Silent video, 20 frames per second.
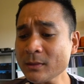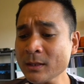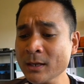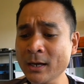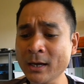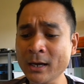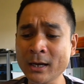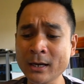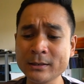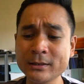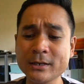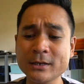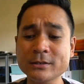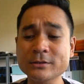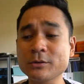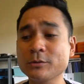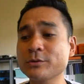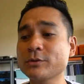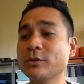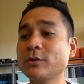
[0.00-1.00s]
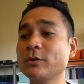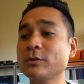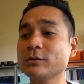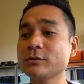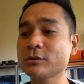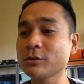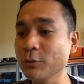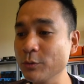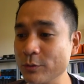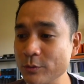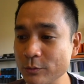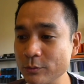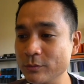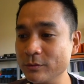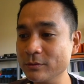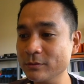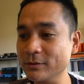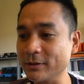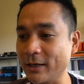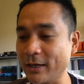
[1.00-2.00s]
there's also 2
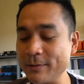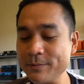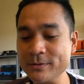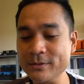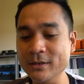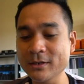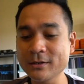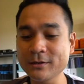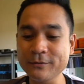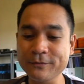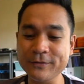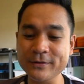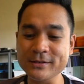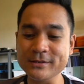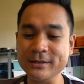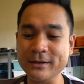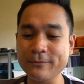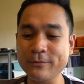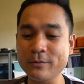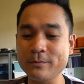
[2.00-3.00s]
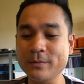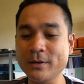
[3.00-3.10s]
types. The first type would